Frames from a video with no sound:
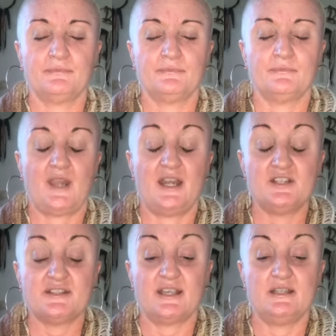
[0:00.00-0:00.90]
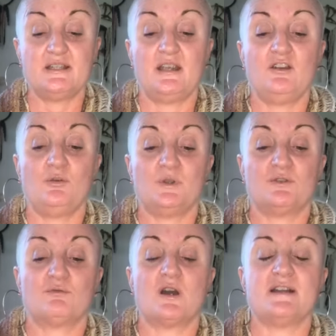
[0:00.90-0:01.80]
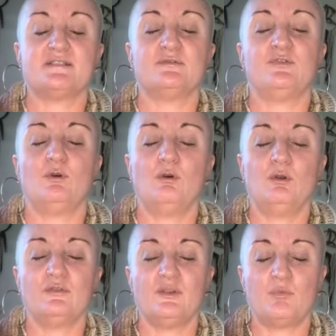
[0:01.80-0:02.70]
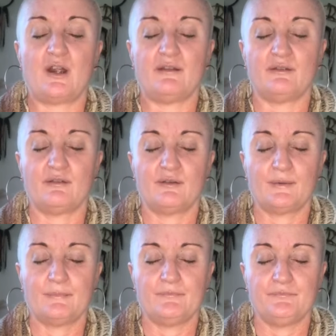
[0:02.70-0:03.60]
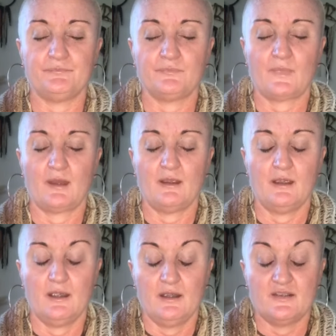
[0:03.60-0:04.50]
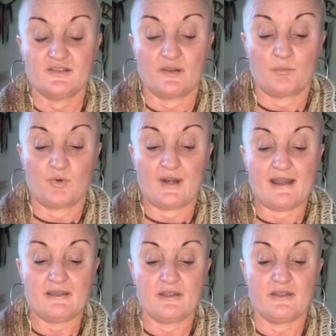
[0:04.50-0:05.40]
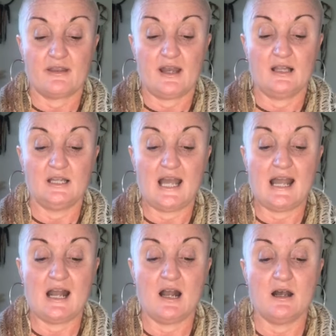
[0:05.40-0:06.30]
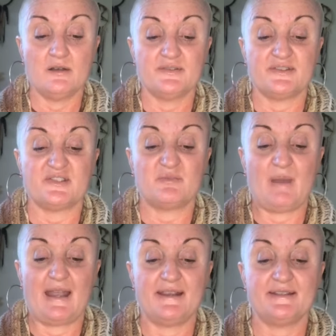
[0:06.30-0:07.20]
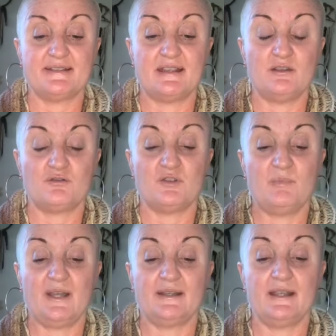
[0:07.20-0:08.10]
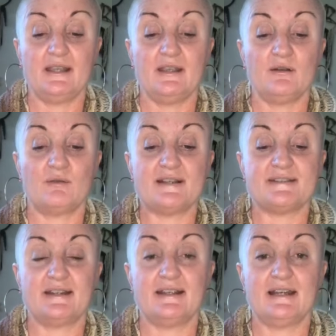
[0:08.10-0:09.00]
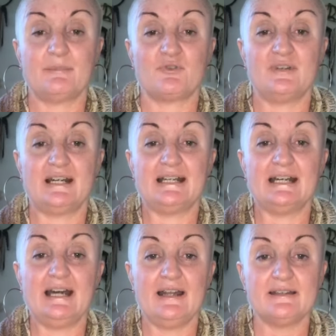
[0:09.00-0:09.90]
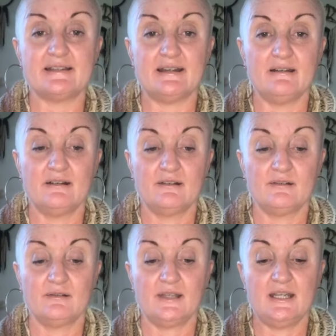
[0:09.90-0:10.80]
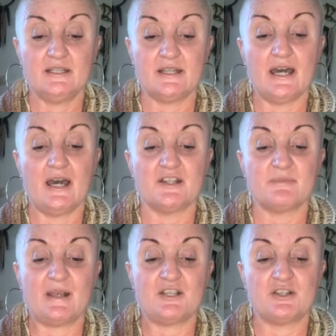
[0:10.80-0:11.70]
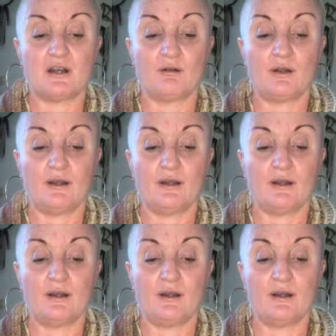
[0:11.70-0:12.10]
And just continue with the rise and fall of your breath. So the breath allows the space in through the belly, resting up through to Anahata, into the heart space chakra,